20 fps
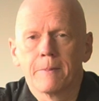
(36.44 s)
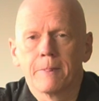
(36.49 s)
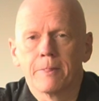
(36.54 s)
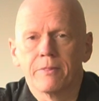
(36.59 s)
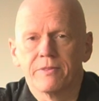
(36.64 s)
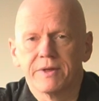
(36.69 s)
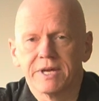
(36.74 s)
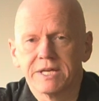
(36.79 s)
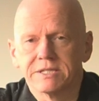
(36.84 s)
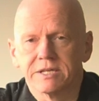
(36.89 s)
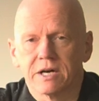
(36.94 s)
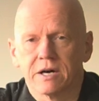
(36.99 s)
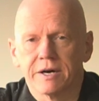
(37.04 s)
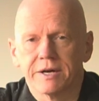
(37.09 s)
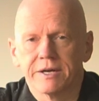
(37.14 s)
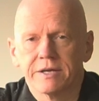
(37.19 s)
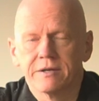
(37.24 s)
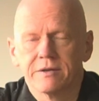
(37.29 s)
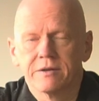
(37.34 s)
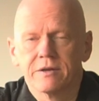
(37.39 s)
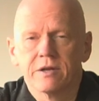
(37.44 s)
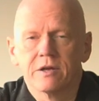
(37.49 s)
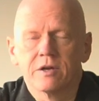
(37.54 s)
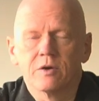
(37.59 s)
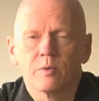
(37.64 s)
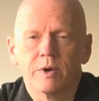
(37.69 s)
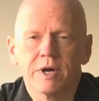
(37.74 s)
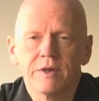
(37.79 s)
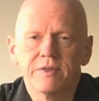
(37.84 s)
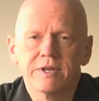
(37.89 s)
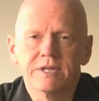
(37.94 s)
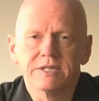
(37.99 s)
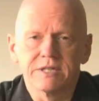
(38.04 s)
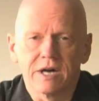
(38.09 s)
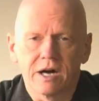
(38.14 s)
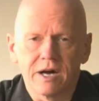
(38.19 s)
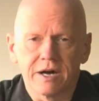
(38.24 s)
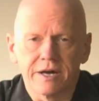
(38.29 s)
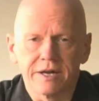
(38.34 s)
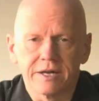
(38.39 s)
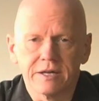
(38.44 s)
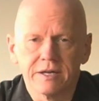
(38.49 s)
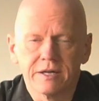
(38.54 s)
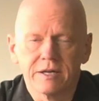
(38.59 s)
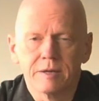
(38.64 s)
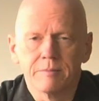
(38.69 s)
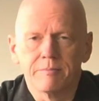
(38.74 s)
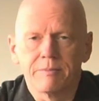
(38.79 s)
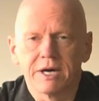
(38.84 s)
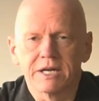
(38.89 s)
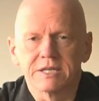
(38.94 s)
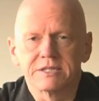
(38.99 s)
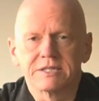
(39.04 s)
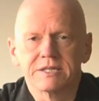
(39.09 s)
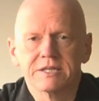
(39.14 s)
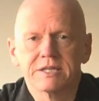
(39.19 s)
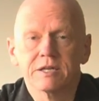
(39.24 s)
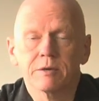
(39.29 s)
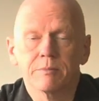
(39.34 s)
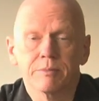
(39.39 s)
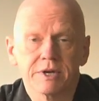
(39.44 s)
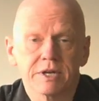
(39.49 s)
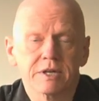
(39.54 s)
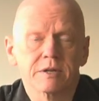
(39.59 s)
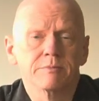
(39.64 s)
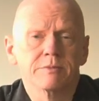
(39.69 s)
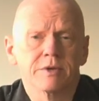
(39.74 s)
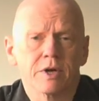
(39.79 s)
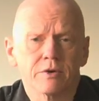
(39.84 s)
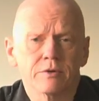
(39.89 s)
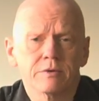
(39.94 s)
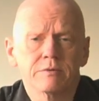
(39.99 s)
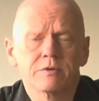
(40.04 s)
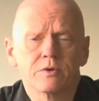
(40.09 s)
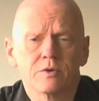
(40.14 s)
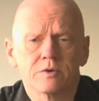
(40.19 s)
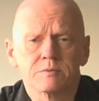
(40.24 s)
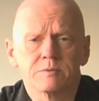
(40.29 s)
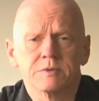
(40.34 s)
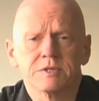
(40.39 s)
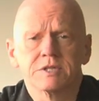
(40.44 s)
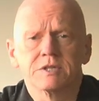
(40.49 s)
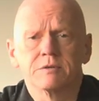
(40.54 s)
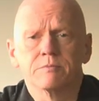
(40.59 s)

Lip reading: They die. When they die, bacteria break them down, cause them to